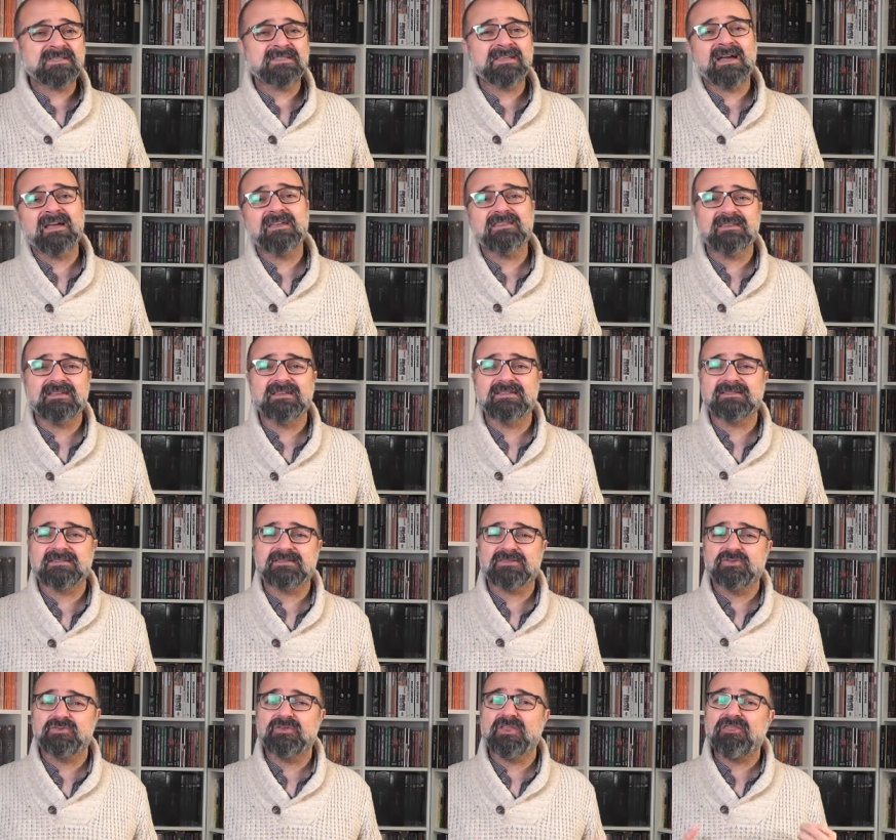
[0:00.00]
tie this
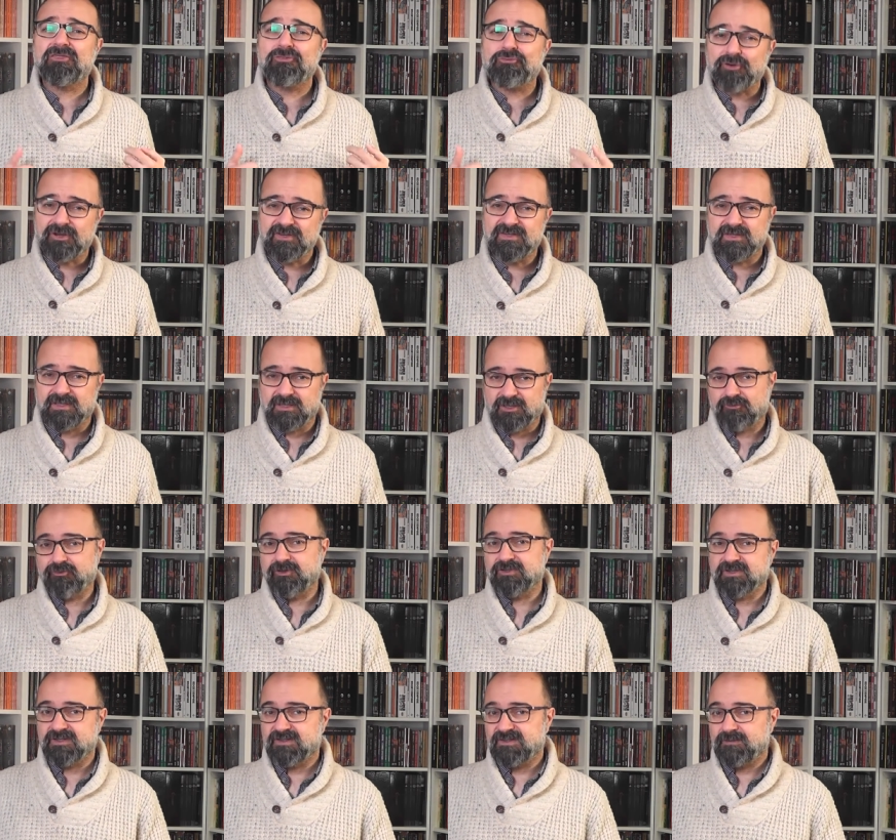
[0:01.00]
to the threatening
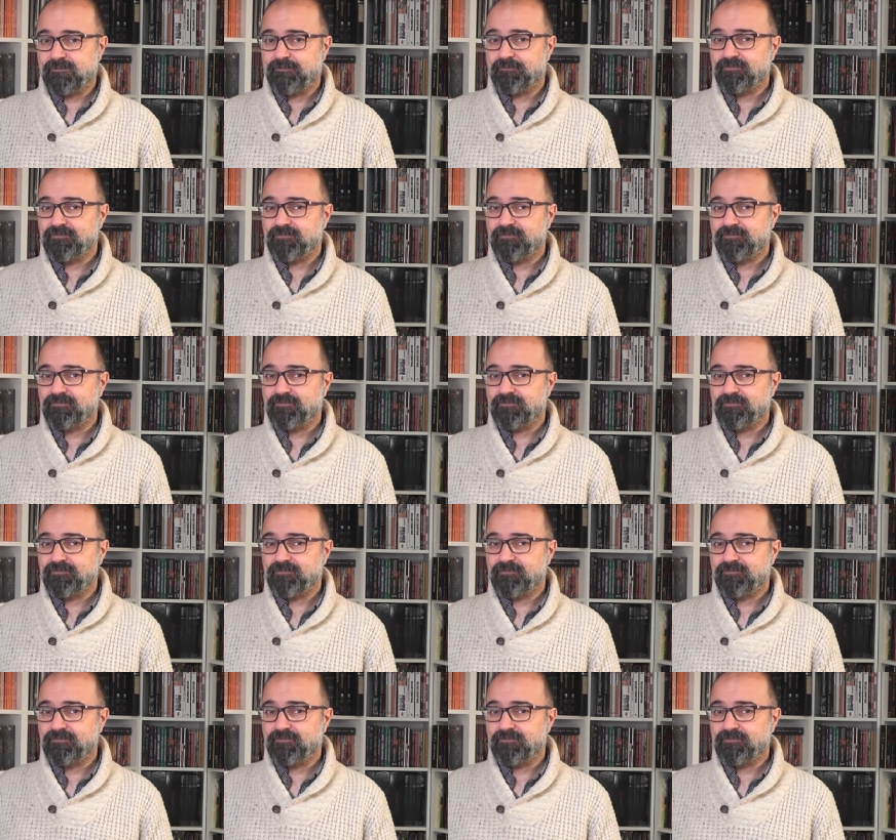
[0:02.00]
creatures.